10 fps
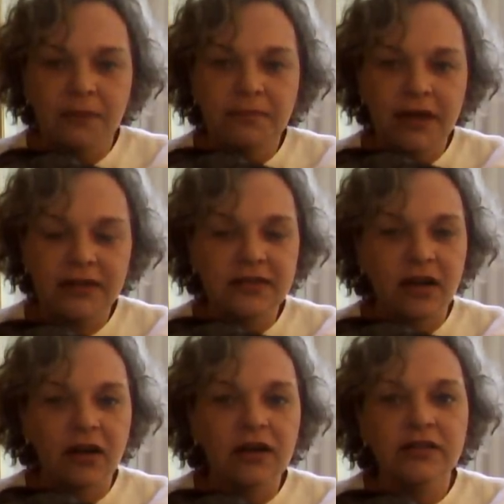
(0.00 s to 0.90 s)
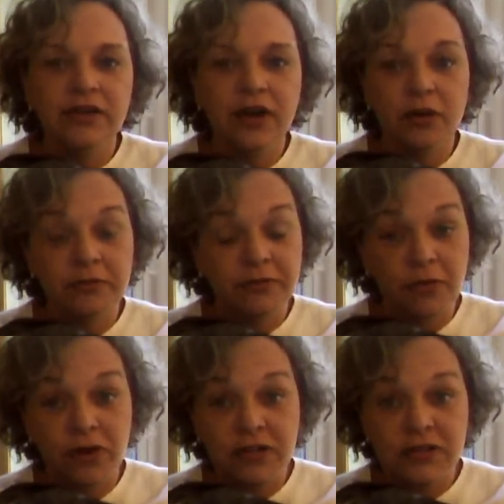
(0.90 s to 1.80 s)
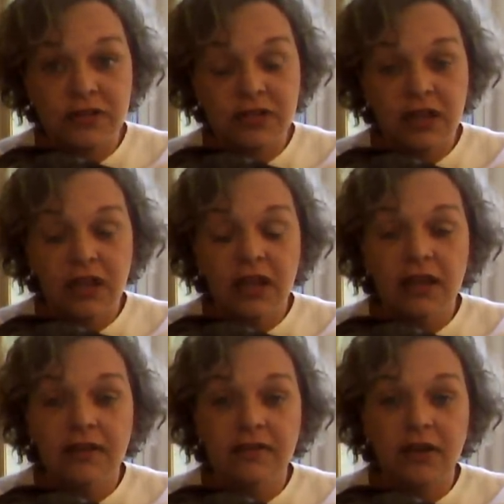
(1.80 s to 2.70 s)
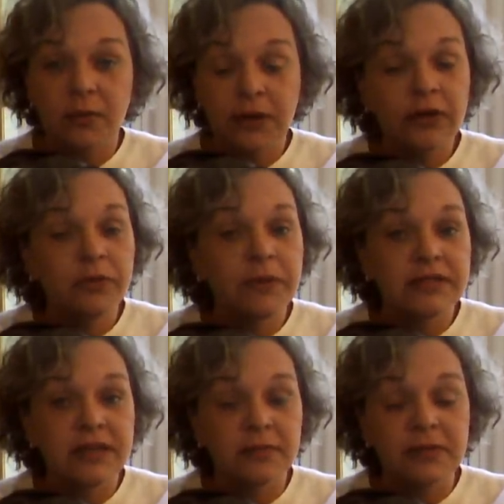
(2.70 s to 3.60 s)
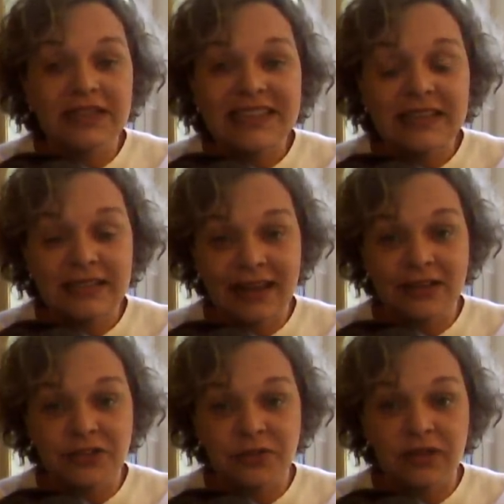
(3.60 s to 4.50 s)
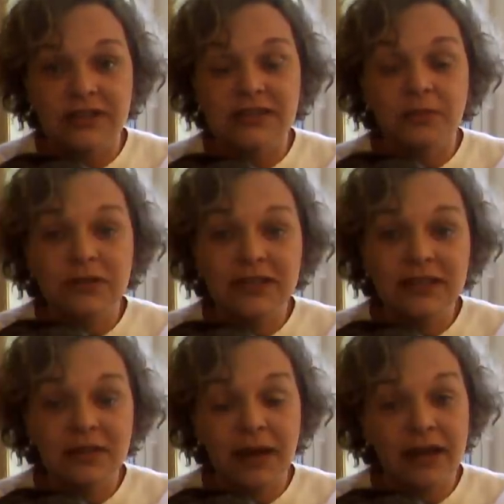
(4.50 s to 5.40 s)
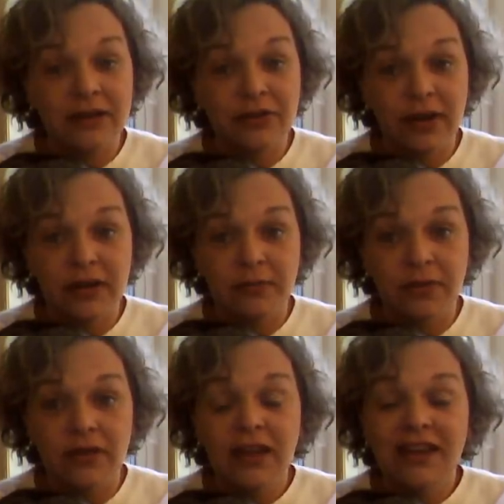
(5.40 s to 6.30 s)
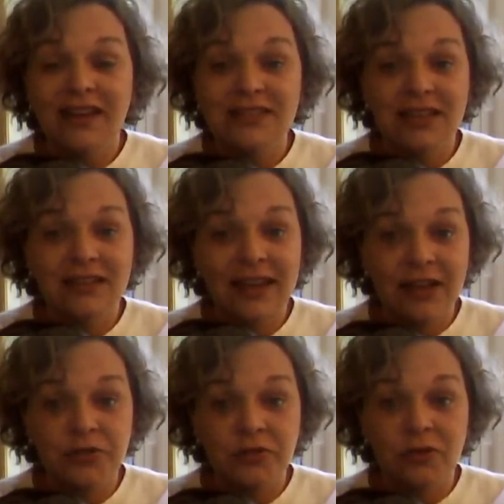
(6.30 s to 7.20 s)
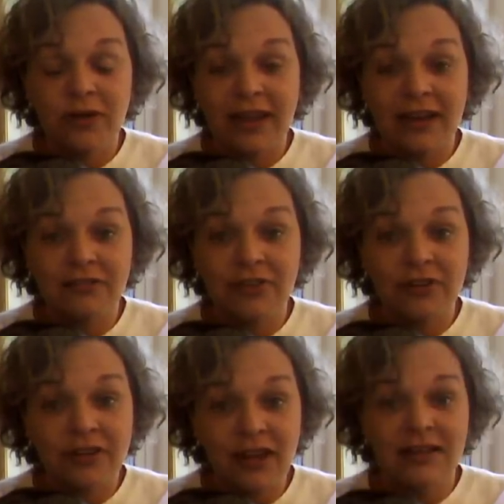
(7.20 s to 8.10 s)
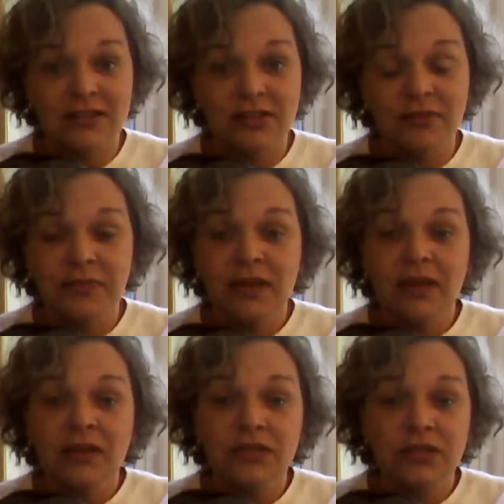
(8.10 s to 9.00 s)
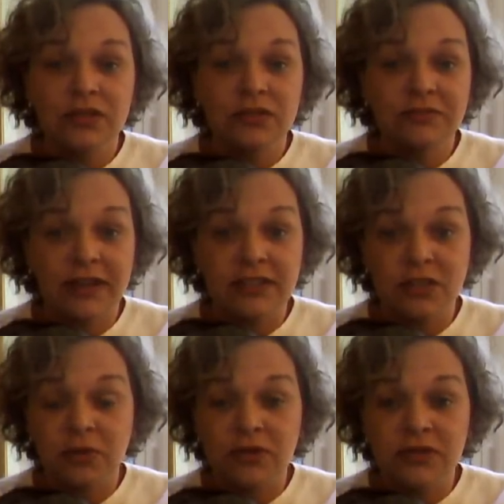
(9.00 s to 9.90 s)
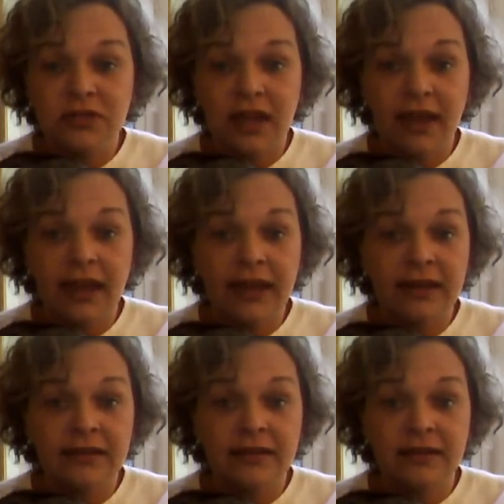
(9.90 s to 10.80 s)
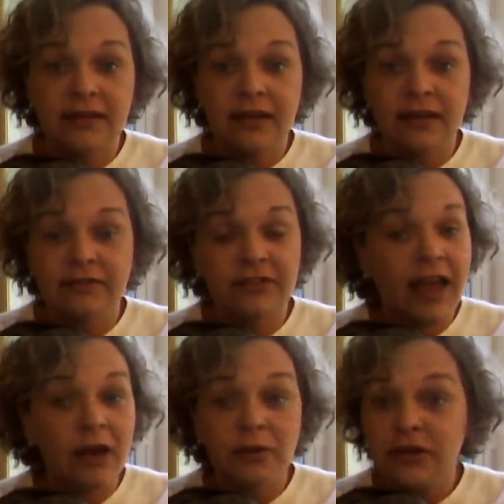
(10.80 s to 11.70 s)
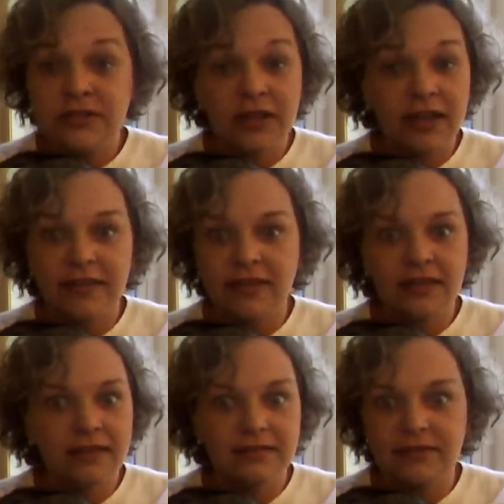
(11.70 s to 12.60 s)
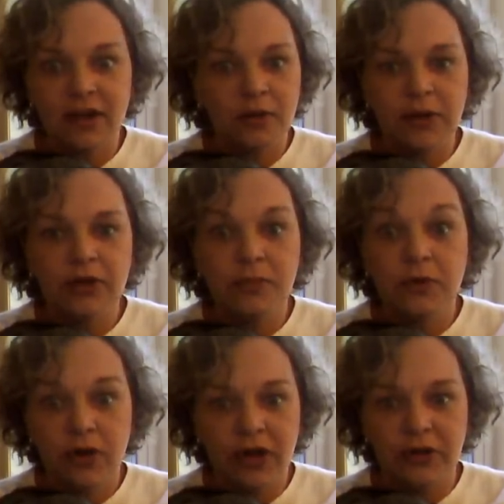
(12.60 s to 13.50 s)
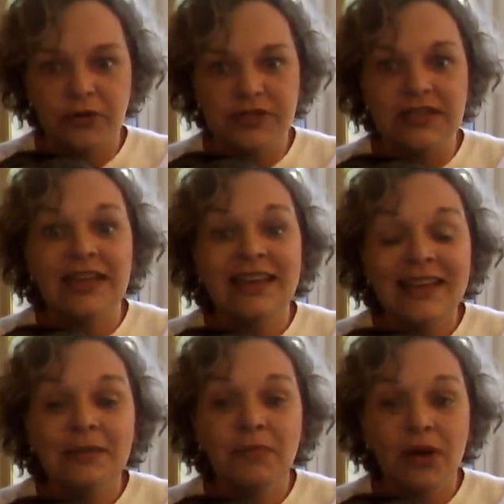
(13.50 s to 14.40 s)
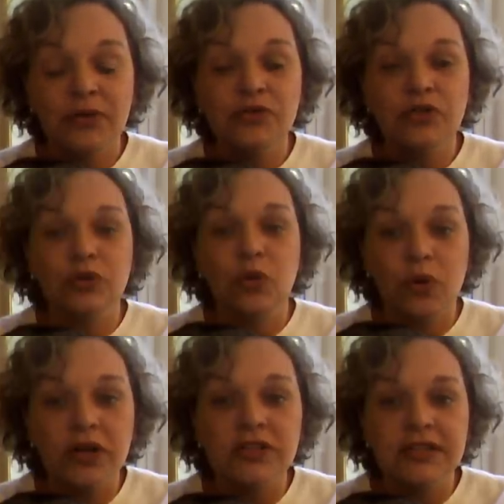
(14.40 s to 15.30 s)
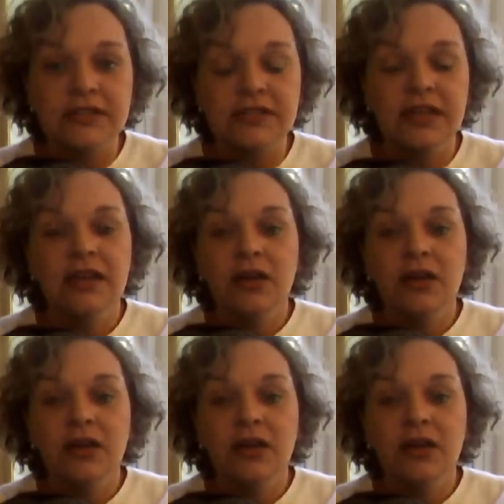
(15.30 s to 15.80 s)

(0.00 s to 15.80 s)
Bunnies are herbivores. Their poop is completely natural. It's completely biodegradable. It's a natural organic fertilizer to vegetables and flowers, and their poop grows the most gorgeous